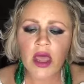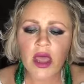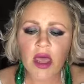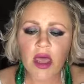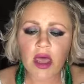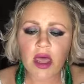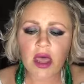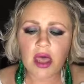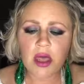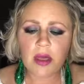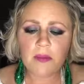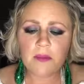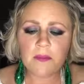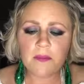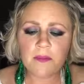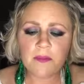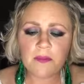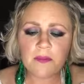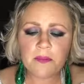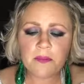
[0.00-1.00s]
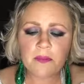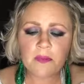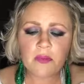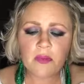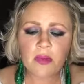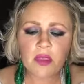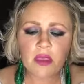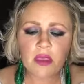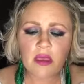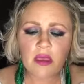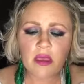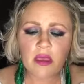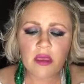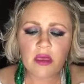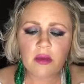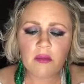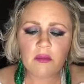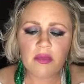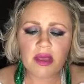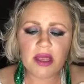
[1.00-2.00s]

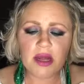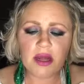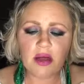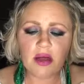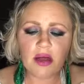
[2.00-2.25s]
But